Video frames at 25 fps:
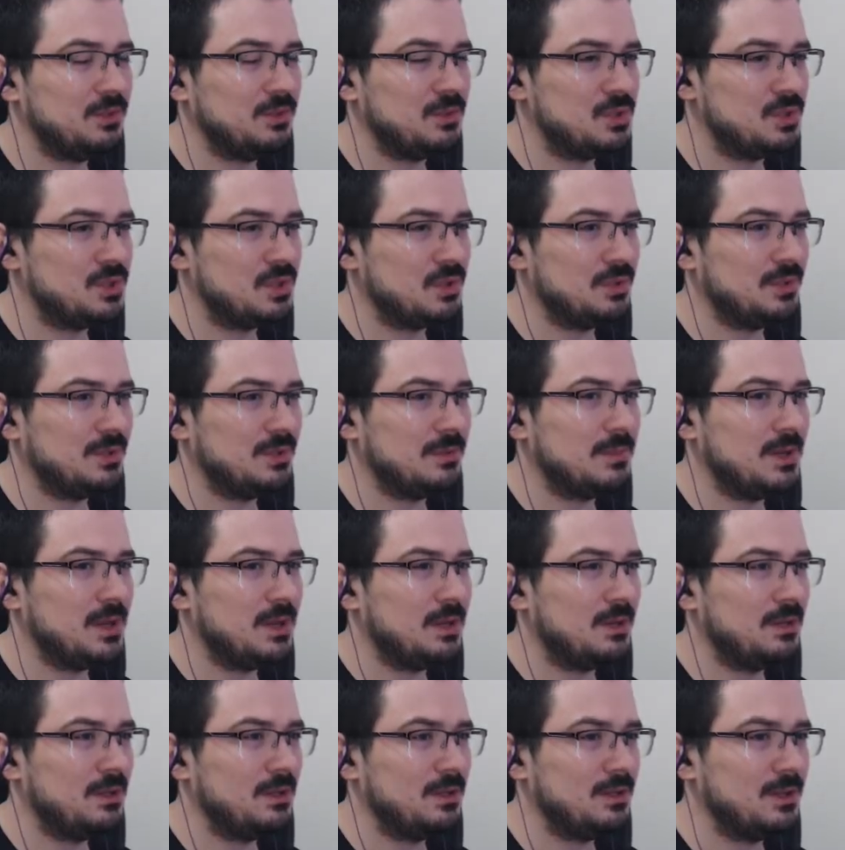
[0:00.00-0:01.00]
join them
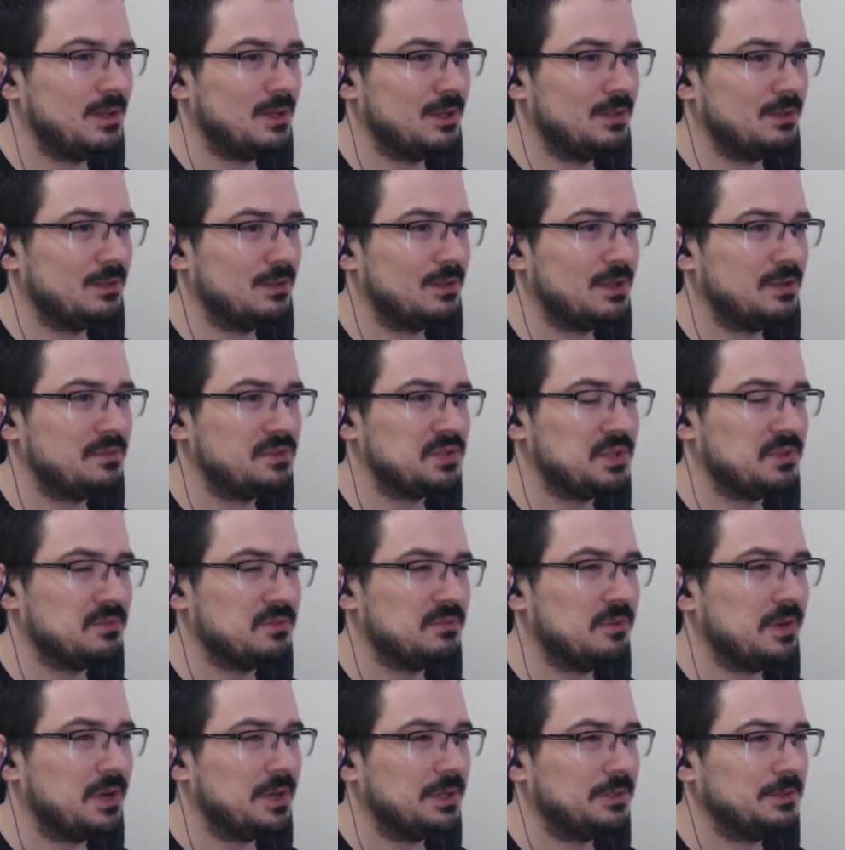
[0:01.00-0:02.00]
early and have some
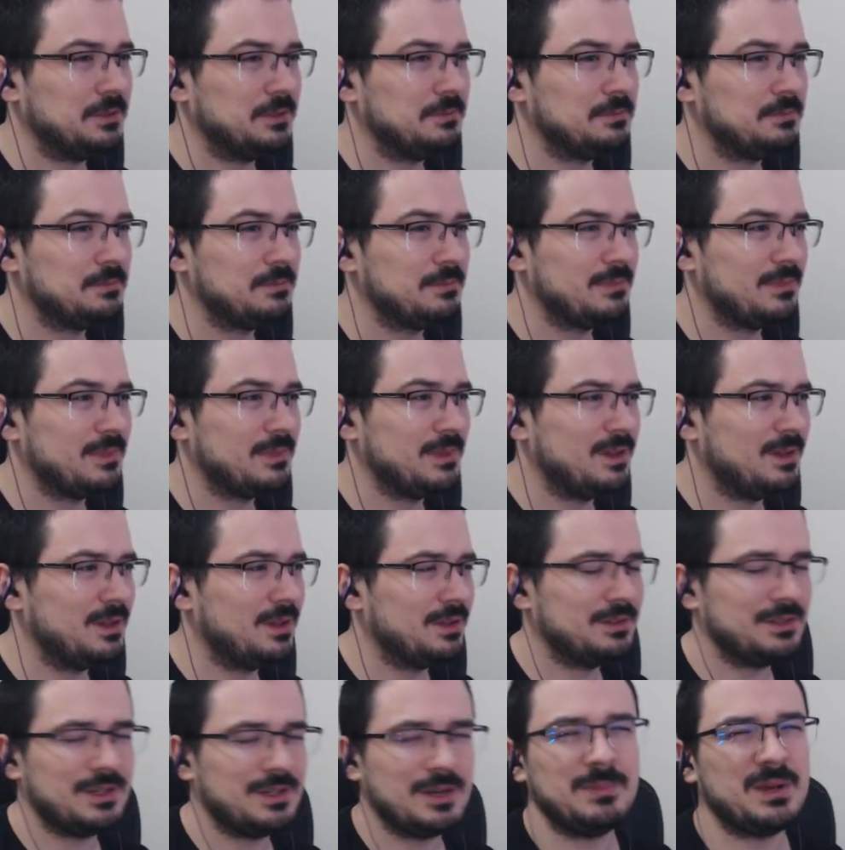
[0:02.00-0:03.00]
fun
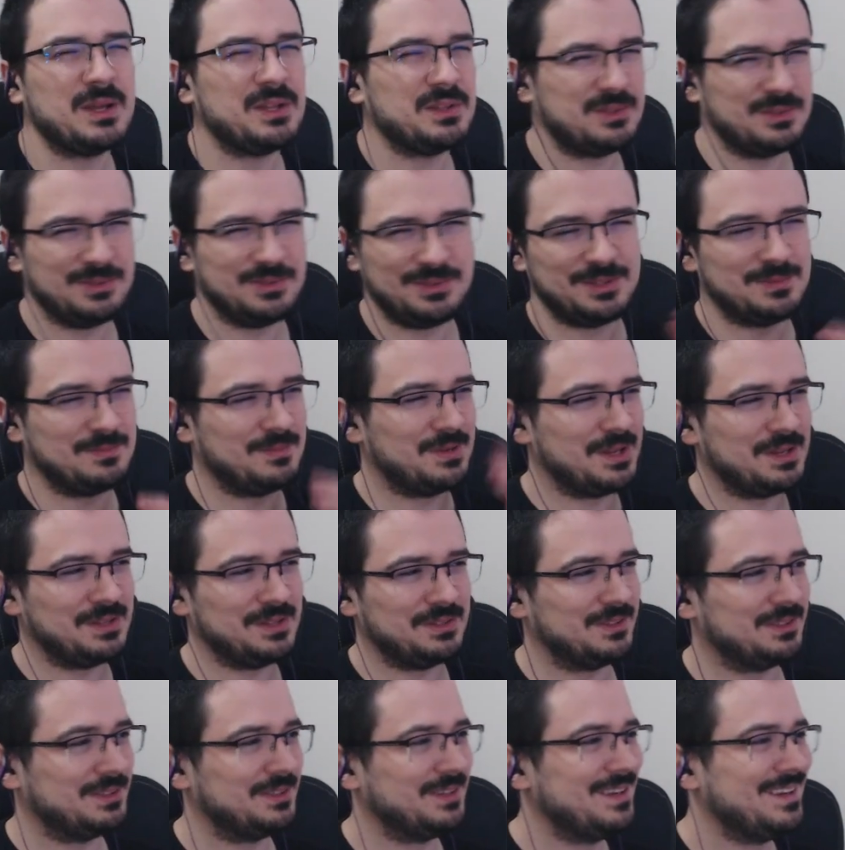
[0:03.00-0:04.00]
and abandon them
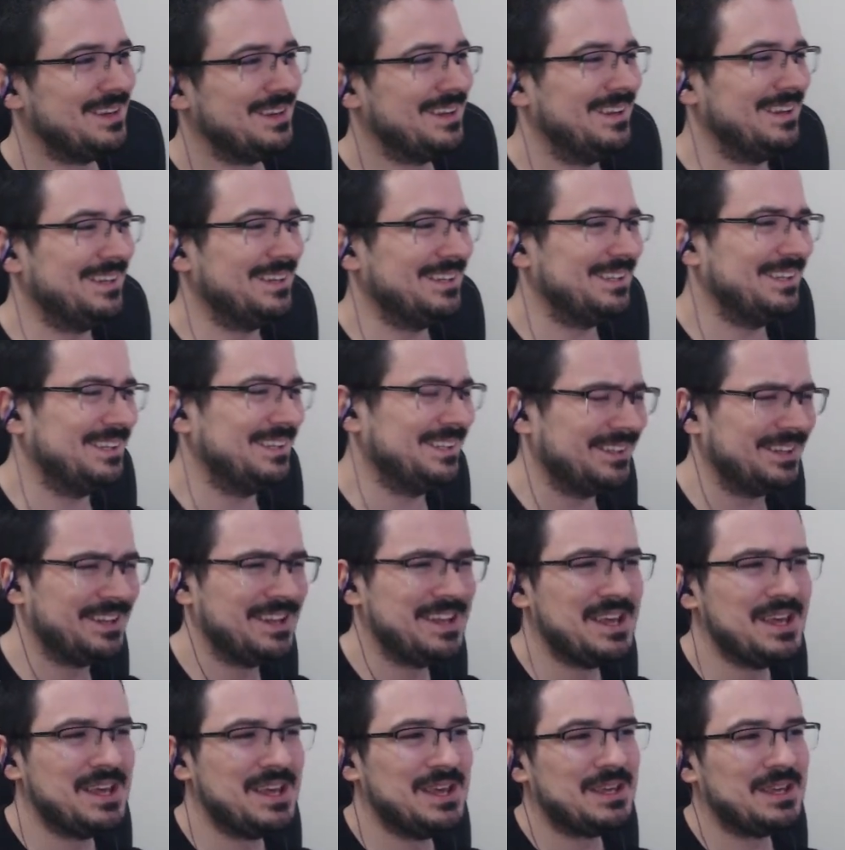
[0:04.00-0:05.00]
later.
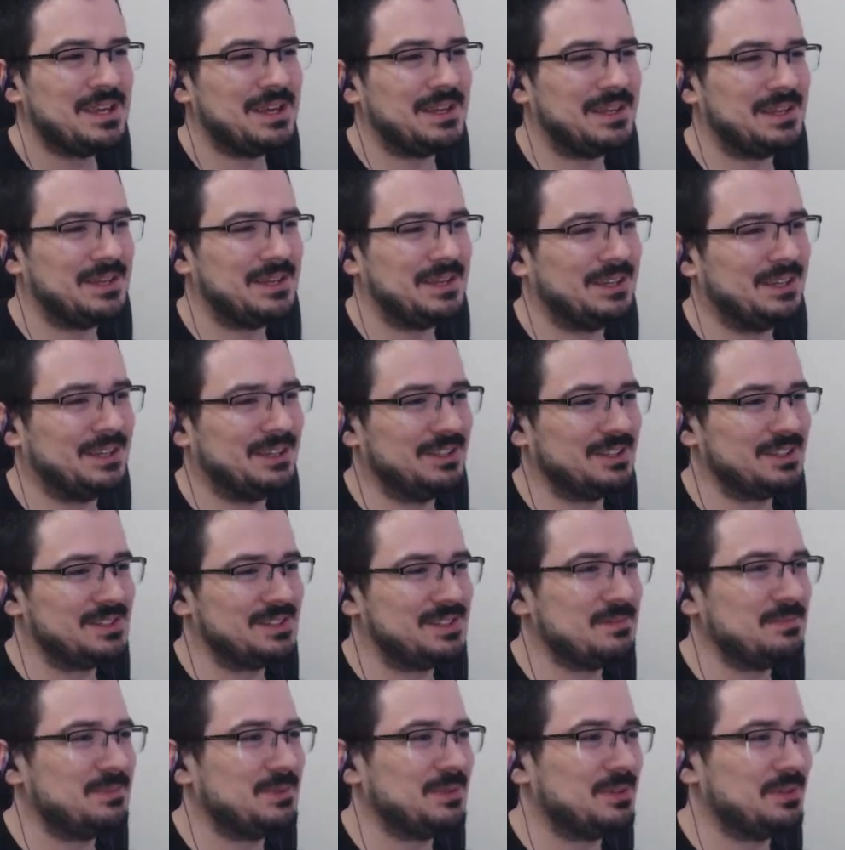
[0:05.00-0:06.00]
An
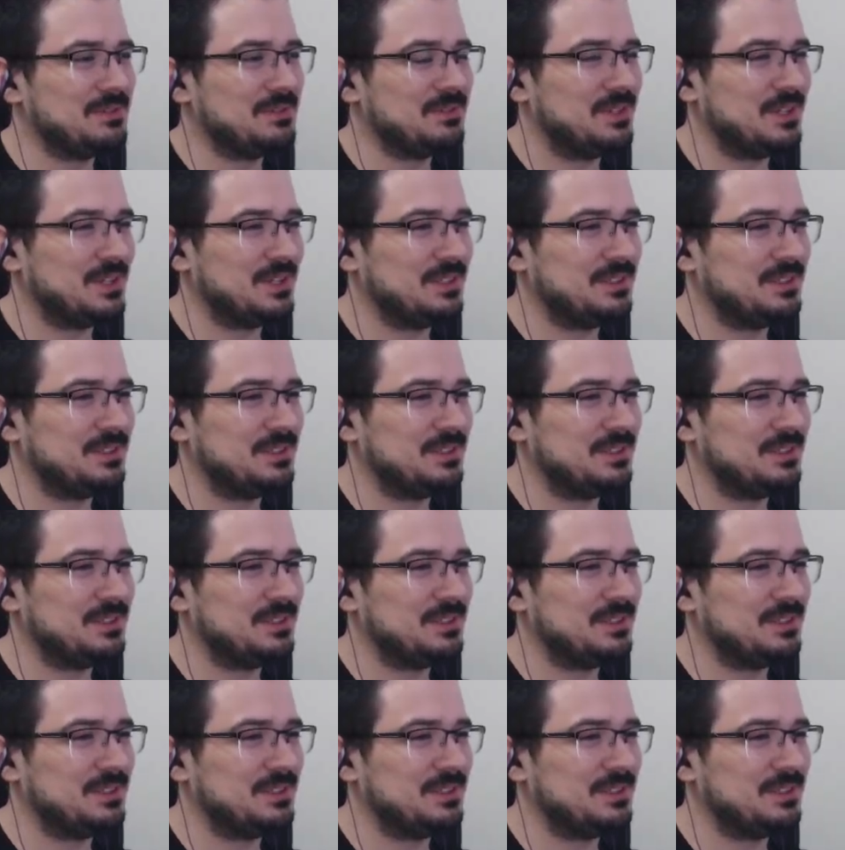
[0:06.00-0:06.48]
example of that